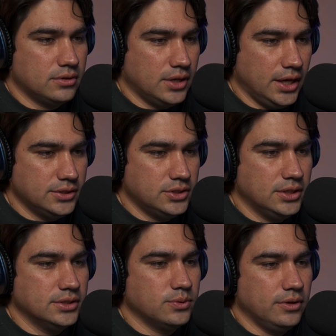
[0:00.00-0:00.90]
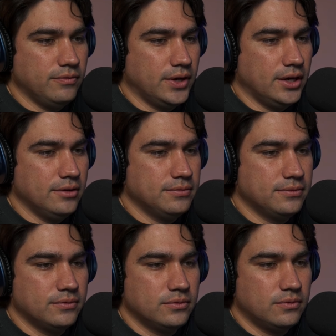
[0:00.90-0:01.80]
HD
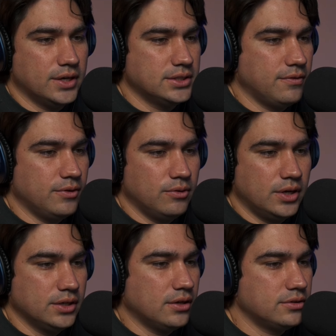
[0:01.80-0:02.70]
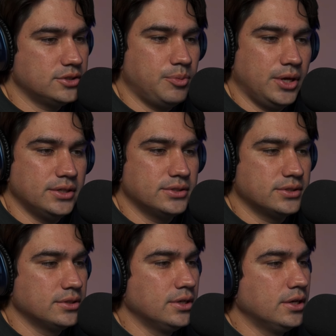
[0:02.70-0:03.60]
25, Rec 709 color space.
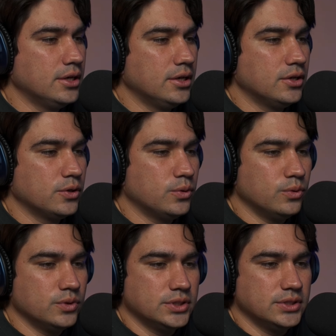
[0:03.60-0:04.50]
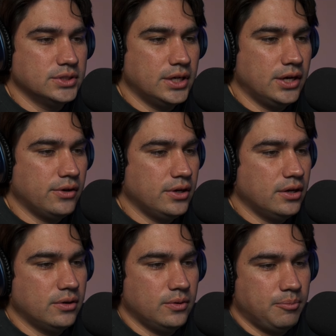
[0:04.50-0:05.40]
Cool. It's in
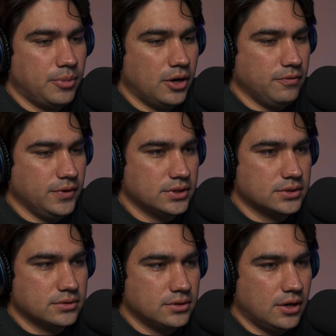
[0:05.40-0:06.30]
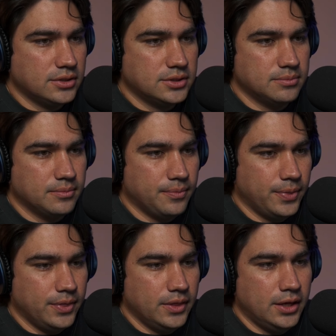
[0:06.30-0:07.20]
stereo. Perfect. Awesome.
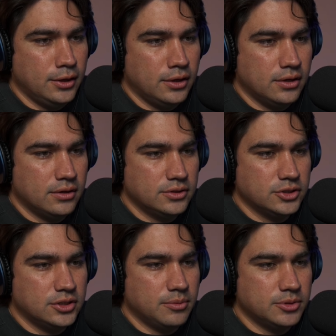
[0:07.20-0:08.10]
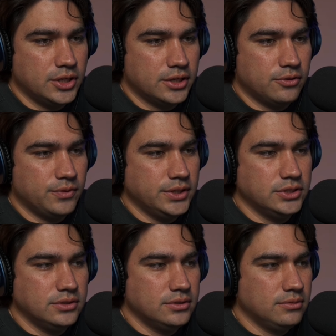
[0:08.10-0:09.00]
Then just double check your
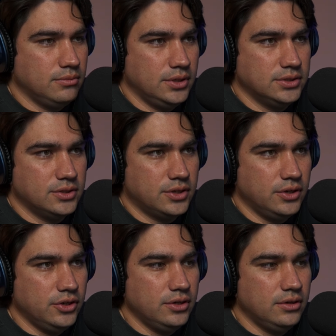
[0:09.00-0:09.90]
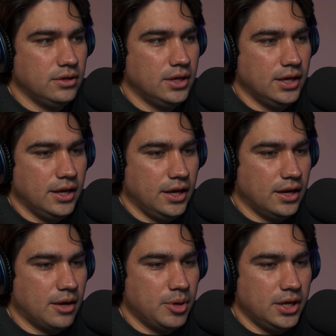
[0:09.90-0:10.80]
region is looking good, and
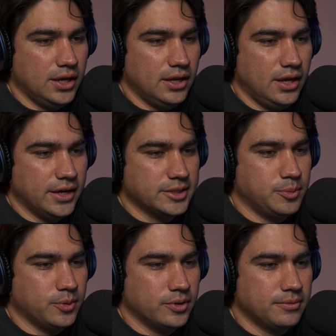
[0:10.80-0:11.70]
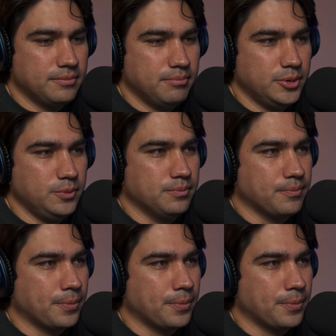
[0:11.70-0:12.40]
I'm going to hit export. Boom.